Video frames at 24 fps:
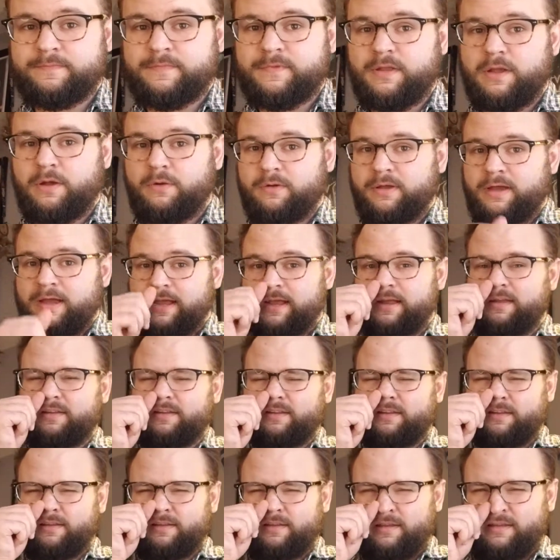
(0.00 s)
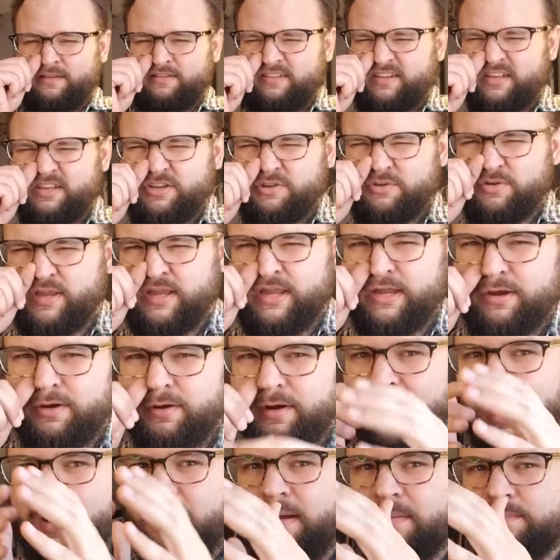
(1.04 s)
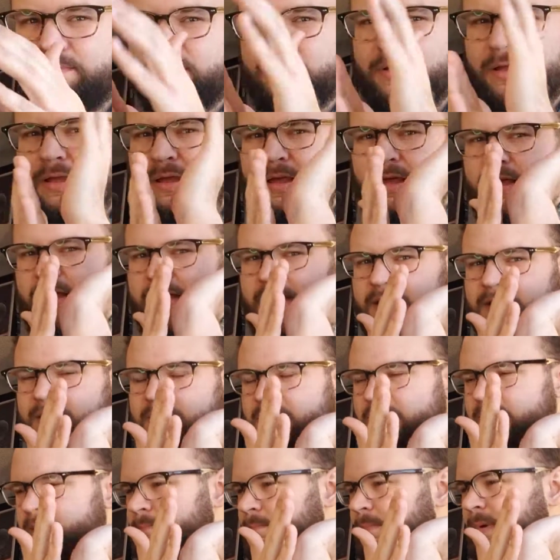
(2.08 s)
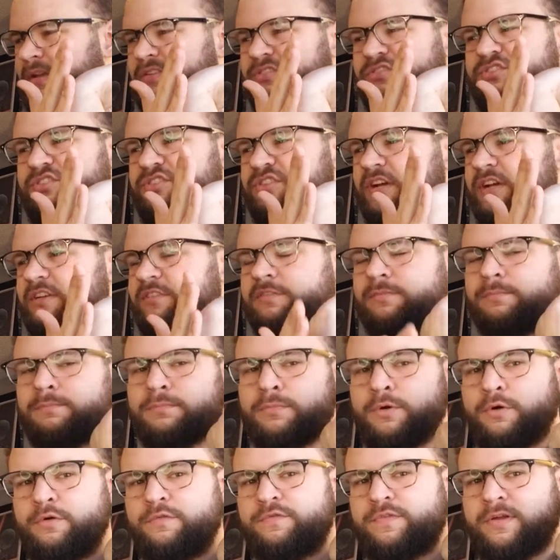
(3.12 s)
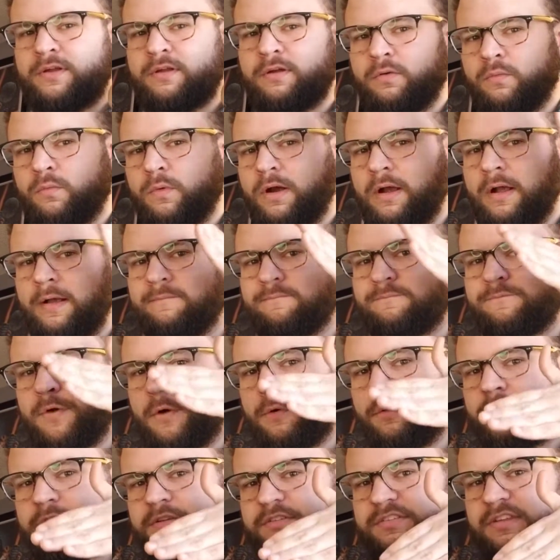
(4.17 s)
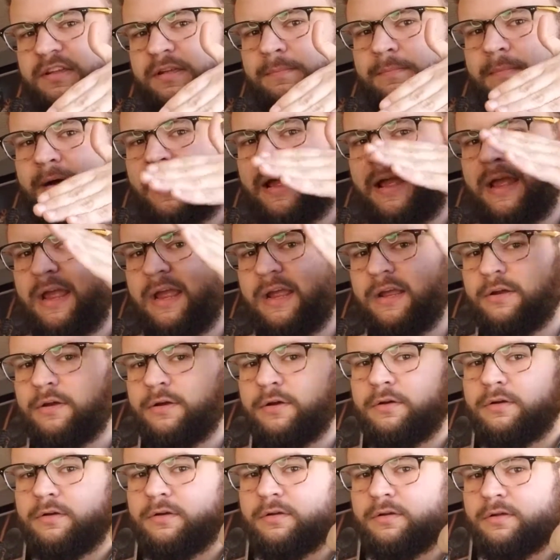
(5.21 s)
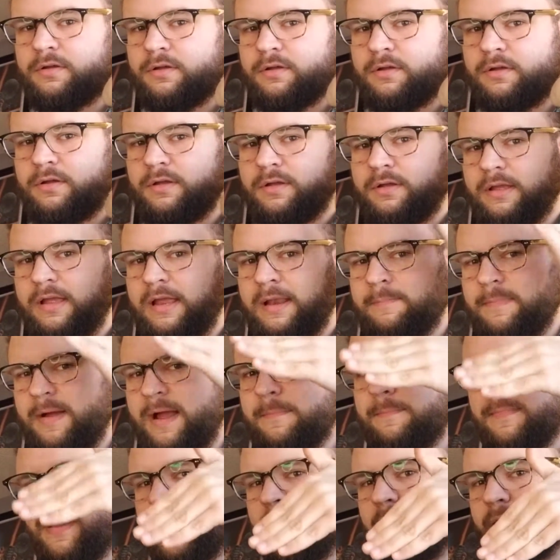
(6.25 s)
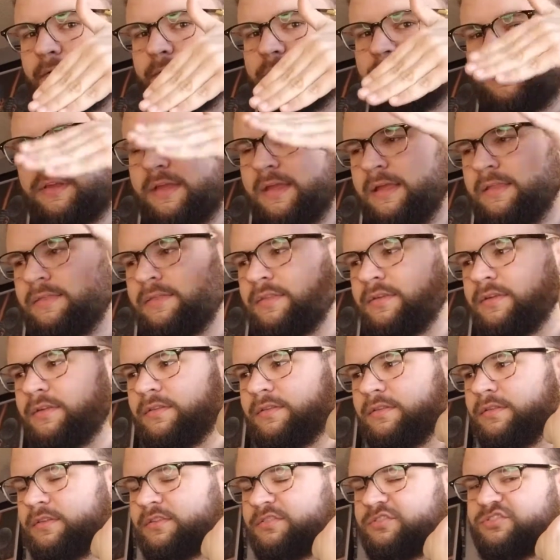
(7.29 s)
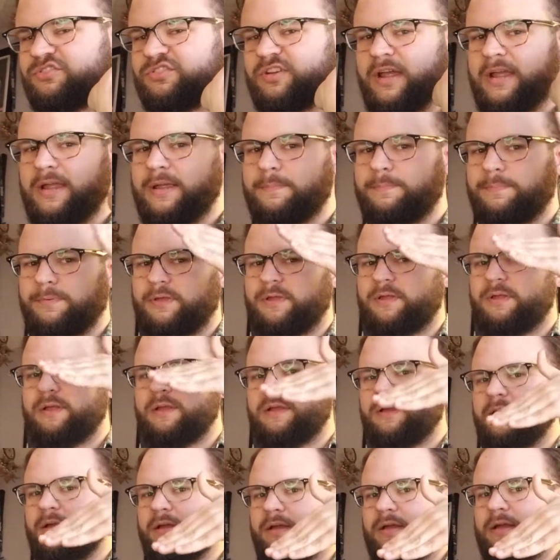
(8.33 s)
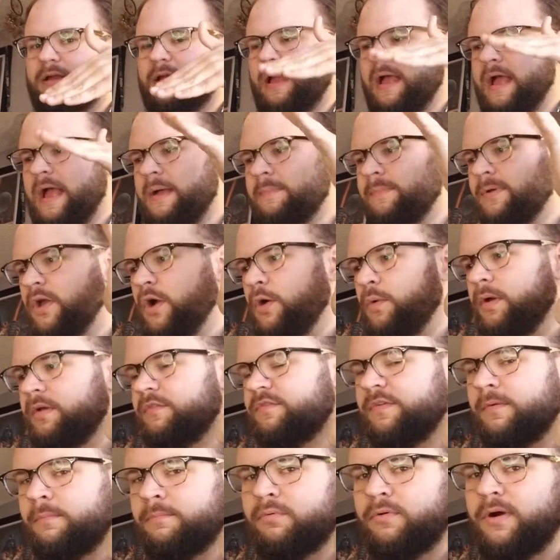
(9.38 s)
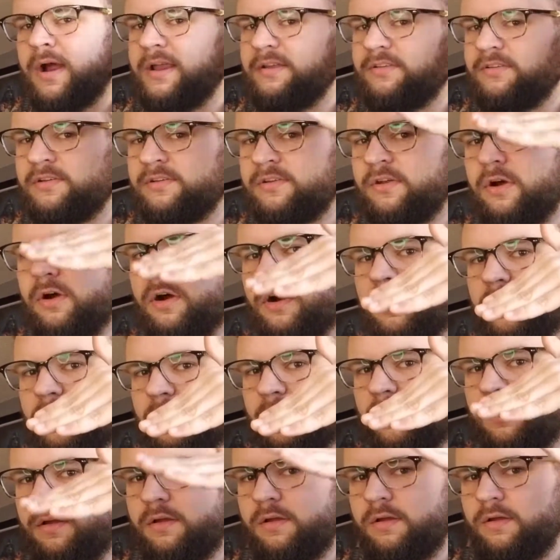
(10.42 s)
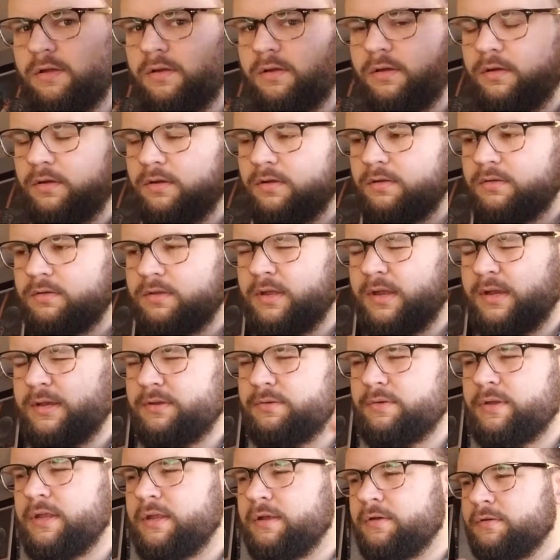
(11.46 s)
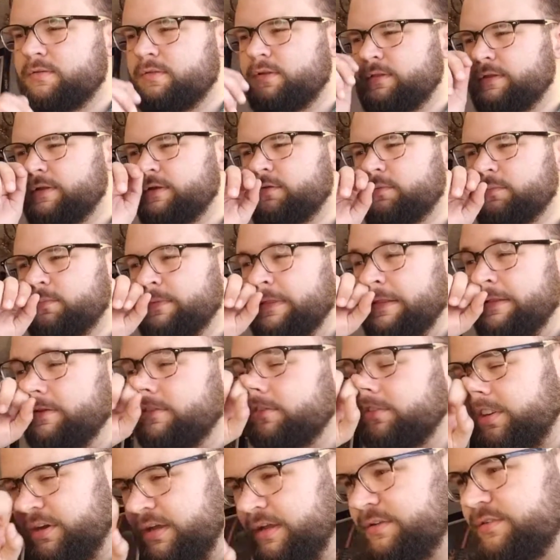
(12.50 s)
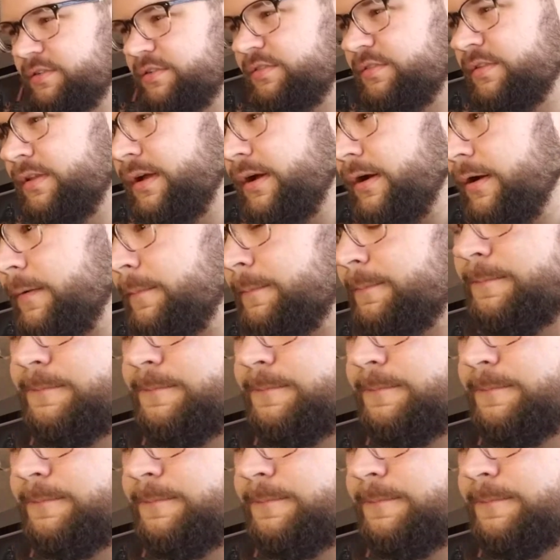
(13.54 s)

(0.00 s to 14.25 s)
Okay? Can you hear how by just moving where I'm focusing my air in my mouth and the shape, I'm going from bright to dark. Can you hear the little changes there?